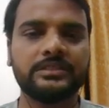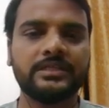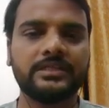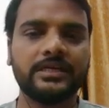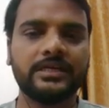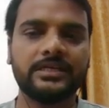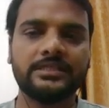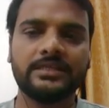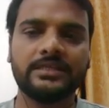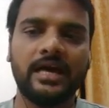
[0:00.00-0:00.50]

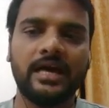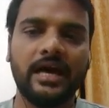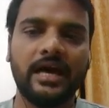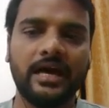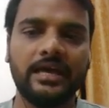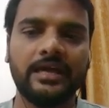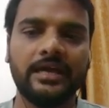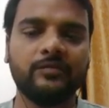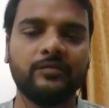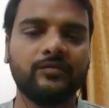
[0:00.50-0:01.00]
there is a
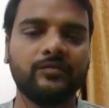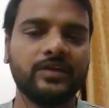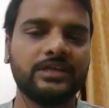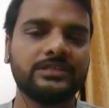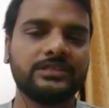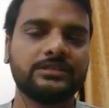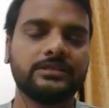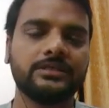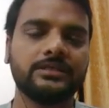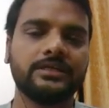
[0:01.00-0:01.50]
high
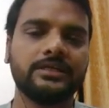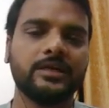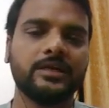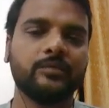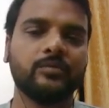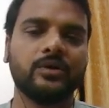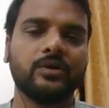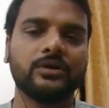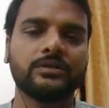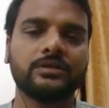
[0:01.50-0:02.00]
inflation rate
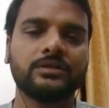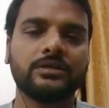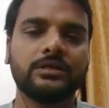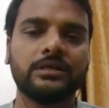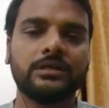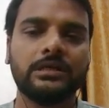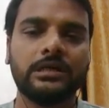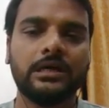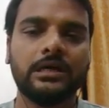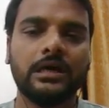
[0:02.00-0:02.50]

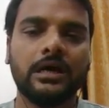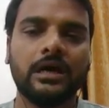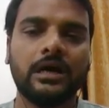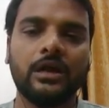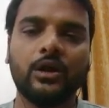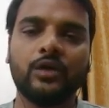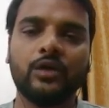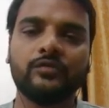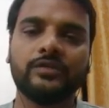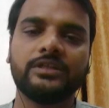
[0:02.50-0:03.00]

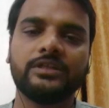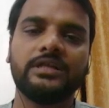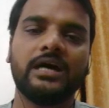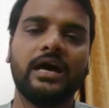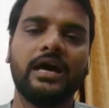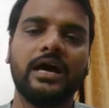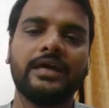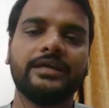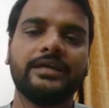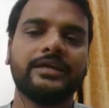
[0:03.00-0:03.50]
along with the
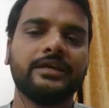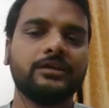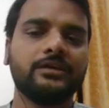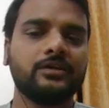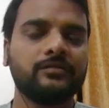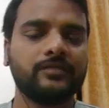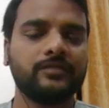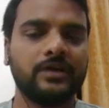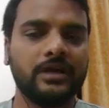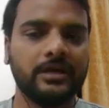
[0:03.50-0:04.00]
high rate
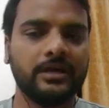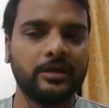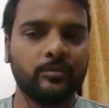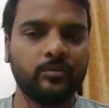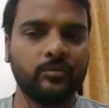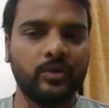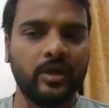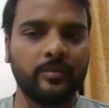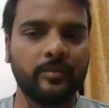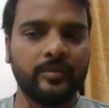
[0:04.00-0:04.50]
of
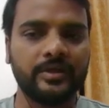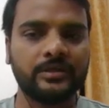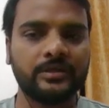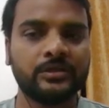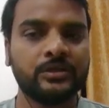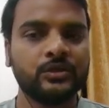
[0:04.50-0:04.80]
unemployment.